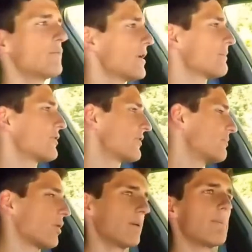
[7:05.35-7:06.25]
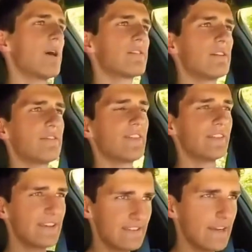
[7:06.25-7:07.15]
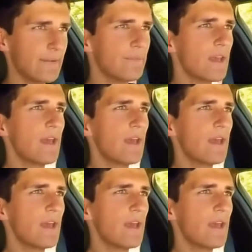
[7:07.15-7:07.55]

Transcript: One of the most important parts of the listing.